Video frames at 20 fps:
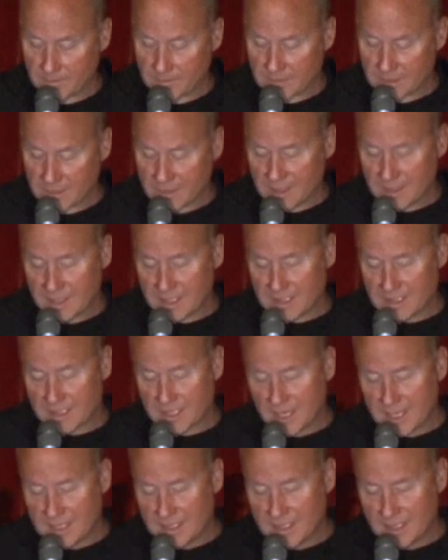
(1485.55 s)
That this
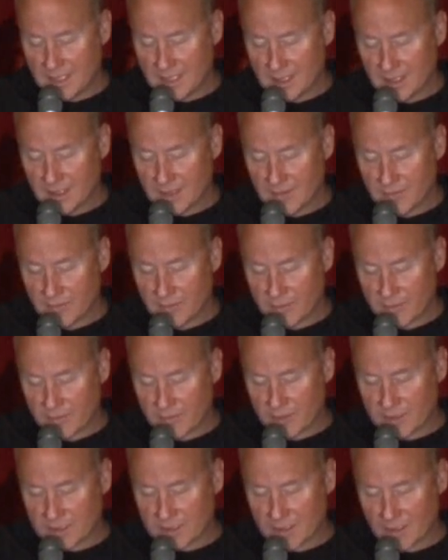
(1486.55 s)
idea of, of
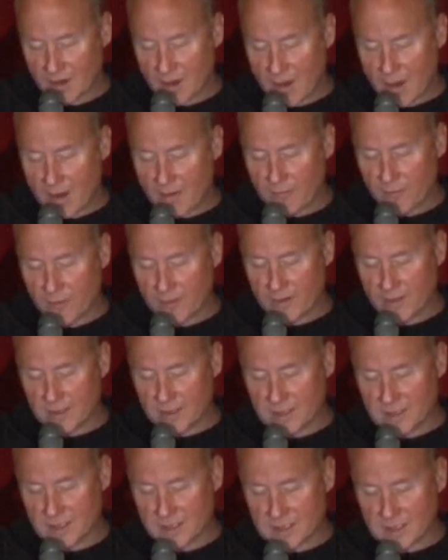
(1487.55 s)
this offering,
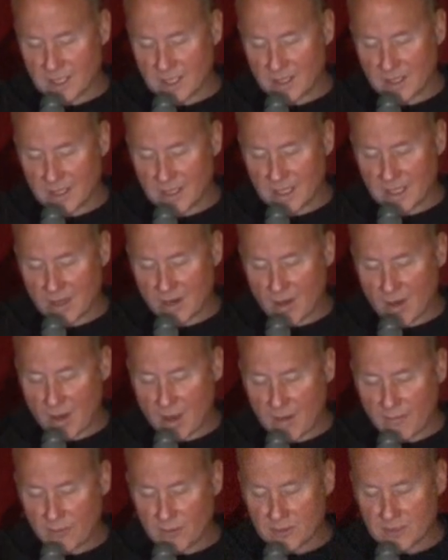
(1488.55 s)
that the Son again
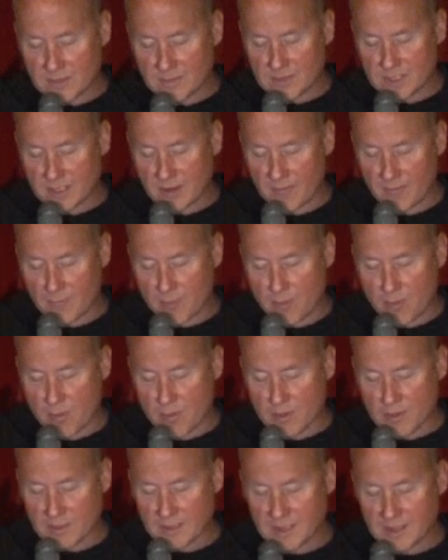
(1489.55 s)
offers himself,
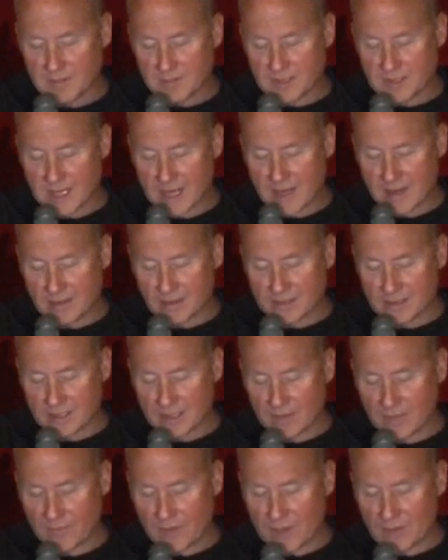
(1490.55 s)
pours
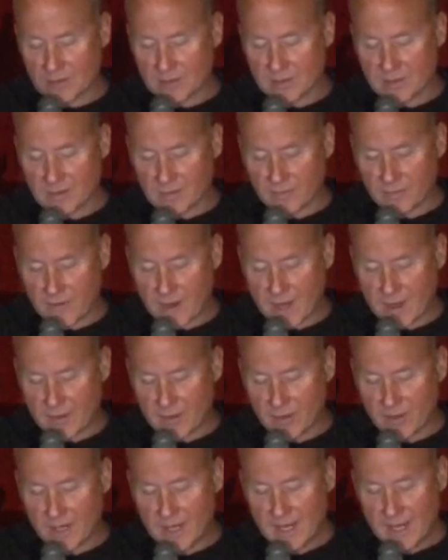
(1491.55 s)
himself out to the
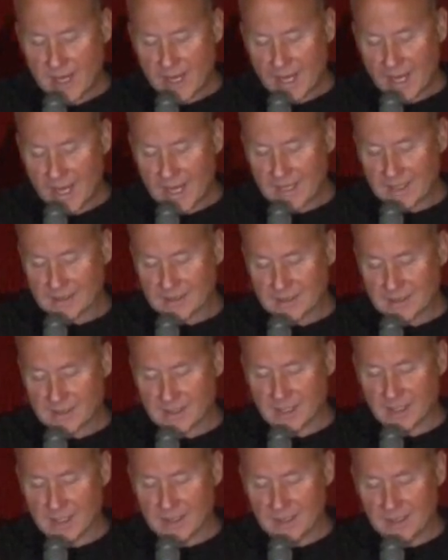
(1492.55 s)
Father as
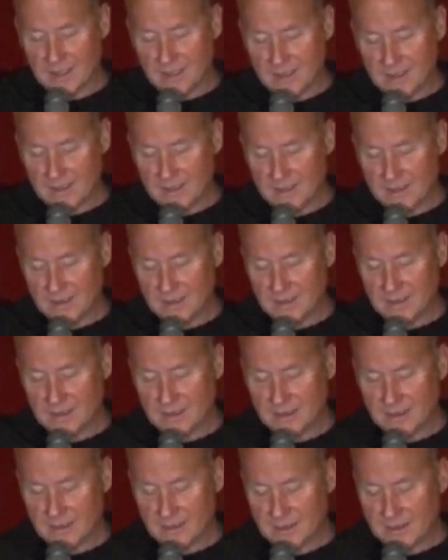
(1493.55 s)
Son.
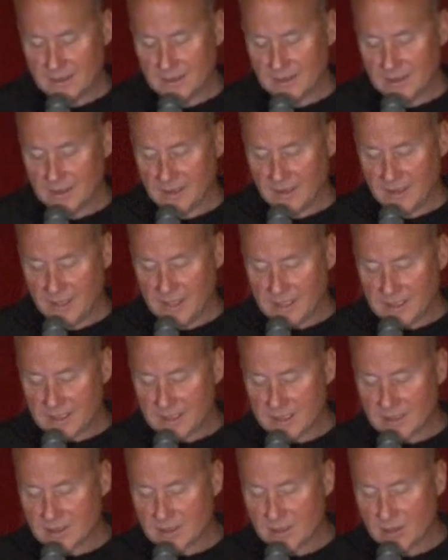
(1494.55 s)
This
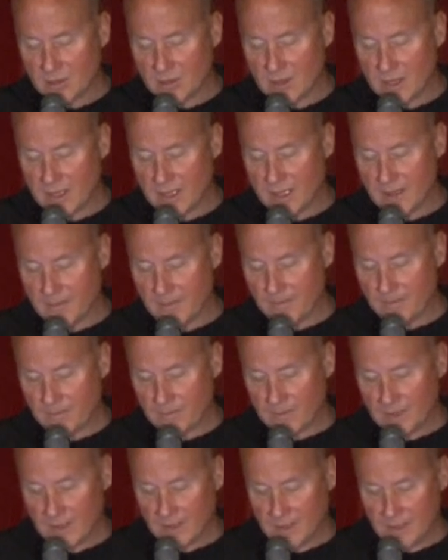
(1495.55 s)
is who I am.
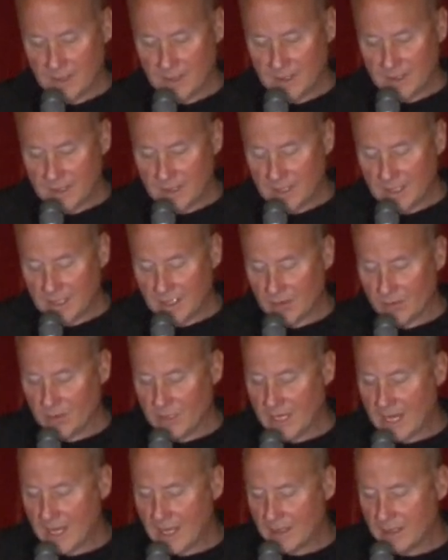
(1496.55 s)
And the
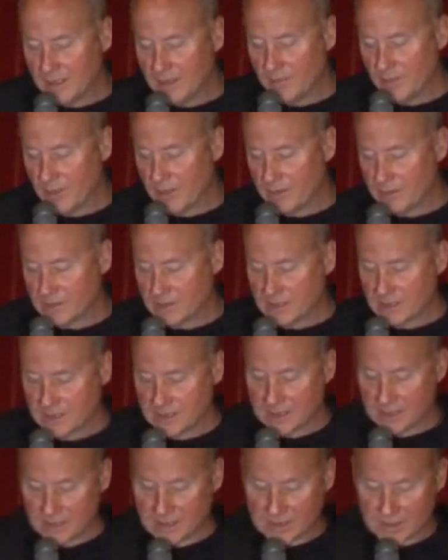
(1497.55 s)
reality, brothers,
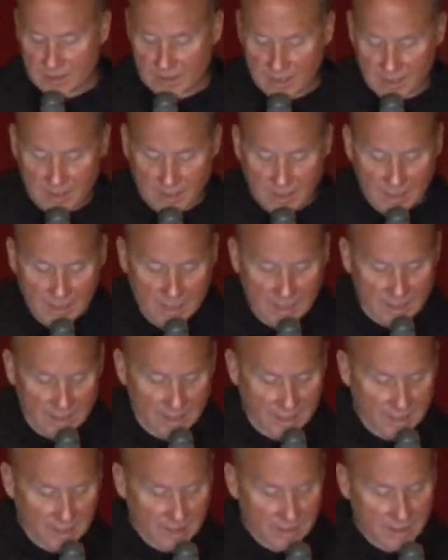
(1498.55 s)
is, is that
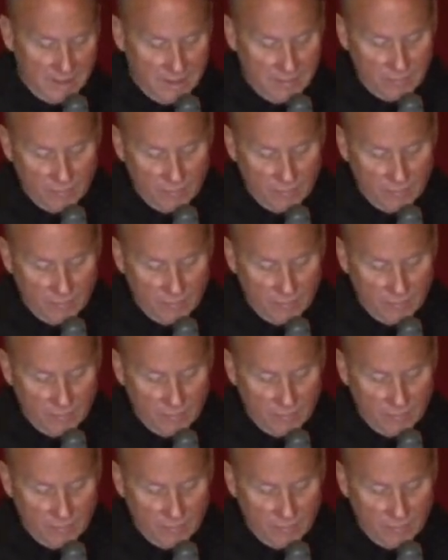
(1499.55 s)
the, the